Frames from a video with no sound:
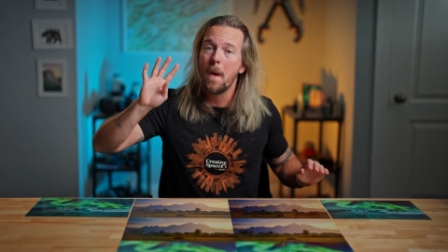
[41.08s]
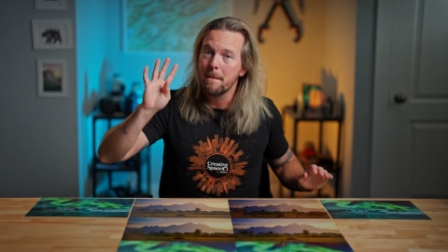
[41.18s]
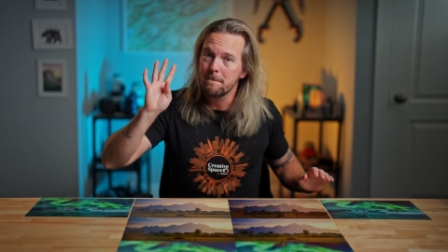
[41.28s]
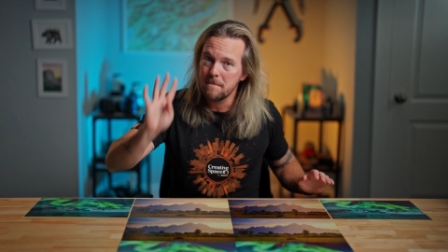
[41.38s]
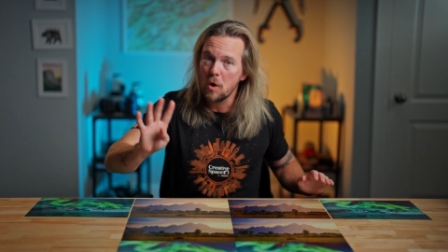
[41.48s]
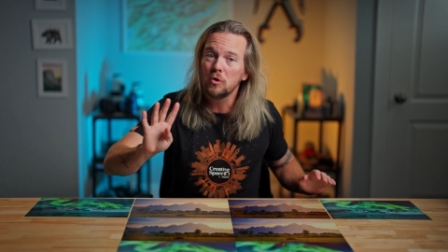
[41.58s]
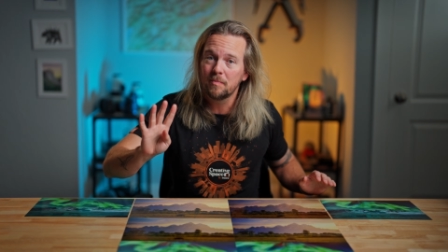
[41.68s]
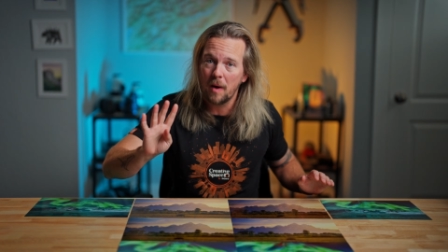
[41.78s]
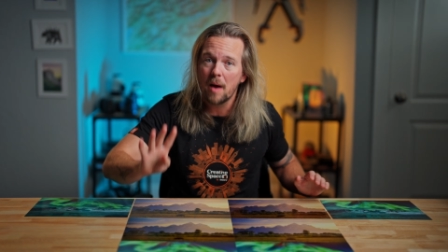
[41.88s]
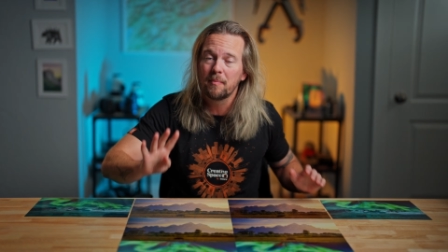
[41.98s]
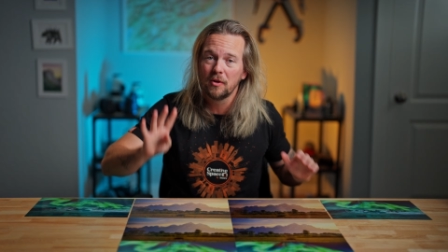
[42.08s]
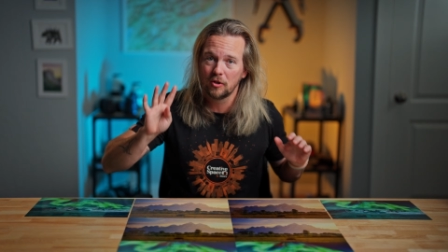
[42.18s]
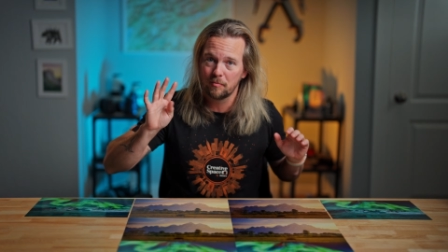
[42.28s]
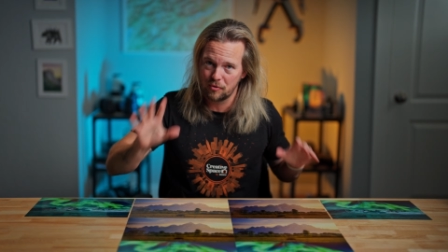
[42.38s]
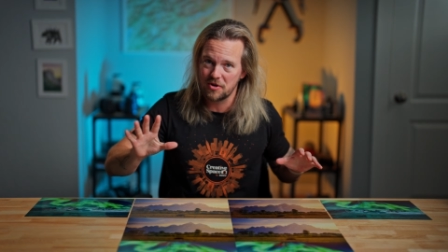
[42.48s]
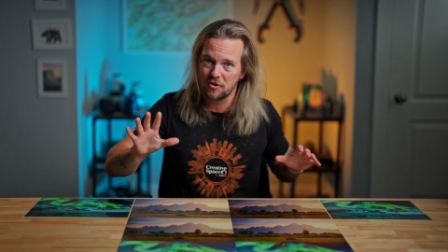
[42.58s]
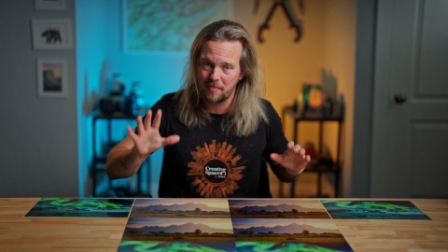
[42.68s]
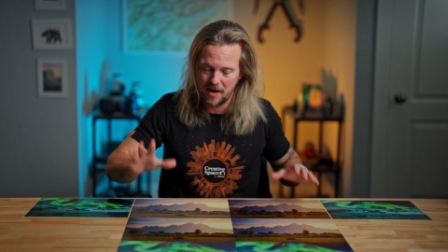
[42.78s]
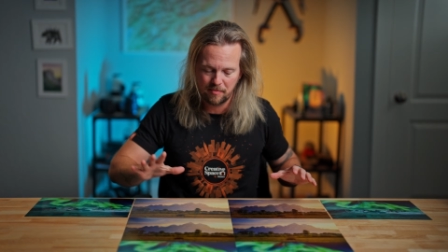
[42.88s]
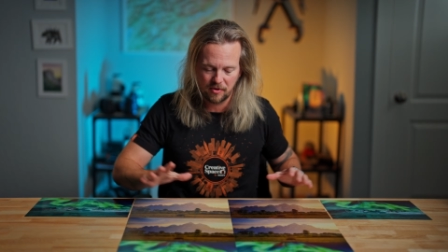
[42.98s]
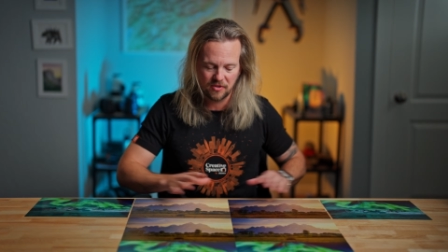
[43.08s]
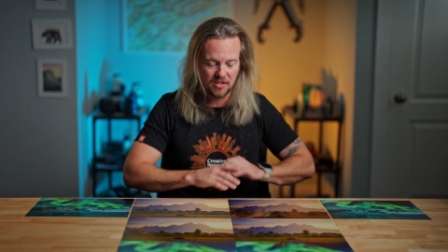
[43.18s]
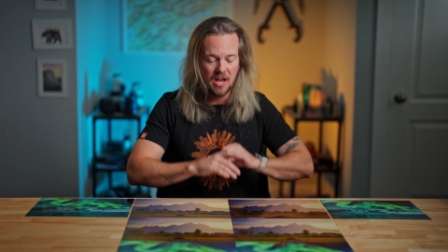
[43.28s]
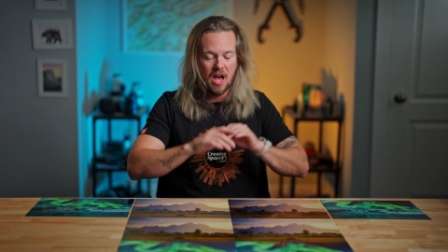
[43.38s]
most popular printer papers.